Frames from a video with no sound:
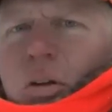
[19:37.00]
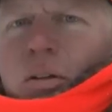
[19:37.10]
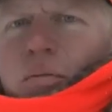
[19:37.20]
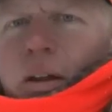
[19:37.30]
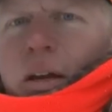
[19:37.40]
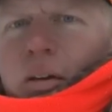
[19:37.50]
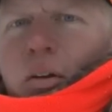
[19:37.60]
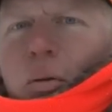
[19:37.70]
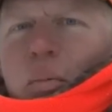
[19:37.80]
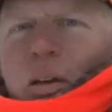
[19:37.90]
really flat and
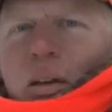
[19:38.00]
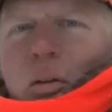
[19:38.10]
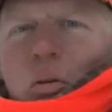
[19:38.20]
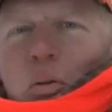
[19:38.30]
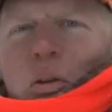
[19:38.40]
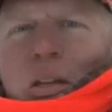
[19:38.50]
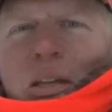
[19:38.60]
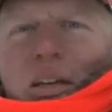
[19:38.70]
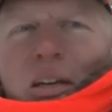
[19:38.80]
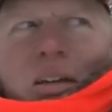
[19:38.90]
calm here. All you can
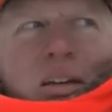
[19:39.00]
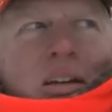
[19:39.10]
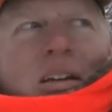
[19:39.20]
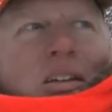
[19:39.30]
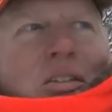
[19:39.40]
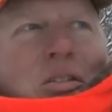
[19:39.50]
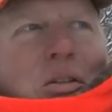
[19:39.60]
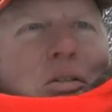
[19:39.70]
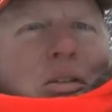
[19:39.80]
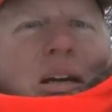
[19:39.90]
hear is
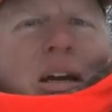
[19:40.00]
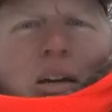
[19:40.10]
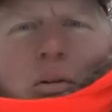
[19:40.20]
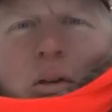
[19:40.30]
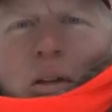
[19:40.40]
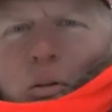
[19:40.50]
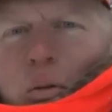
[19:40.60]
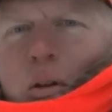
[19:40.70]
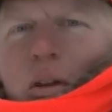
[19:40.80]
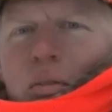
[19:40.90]
shots echoing
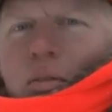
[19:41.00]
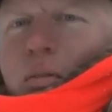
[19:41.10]
all over the